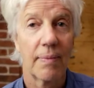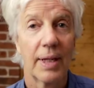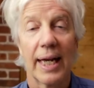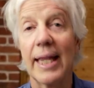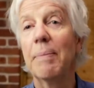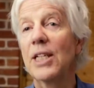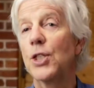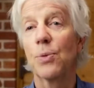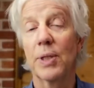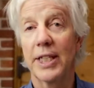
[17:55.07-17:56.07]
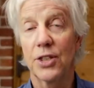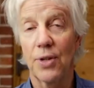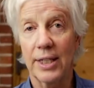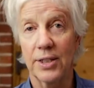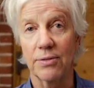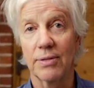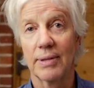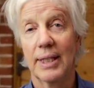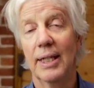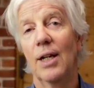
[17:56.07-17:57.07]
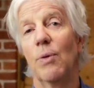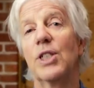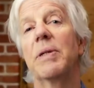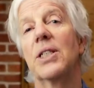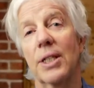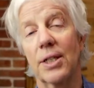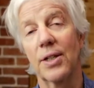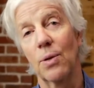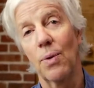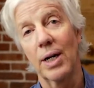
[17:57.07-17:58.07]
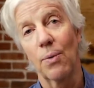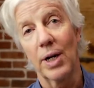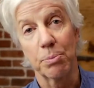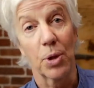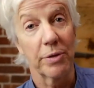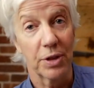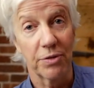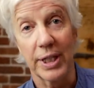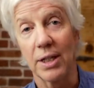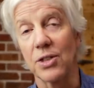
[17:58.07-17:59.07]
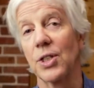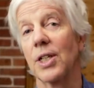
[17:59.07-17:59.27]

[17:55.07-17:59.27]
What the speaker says: And that makes you really attractive, which means that they're going to want to watch more of your videos,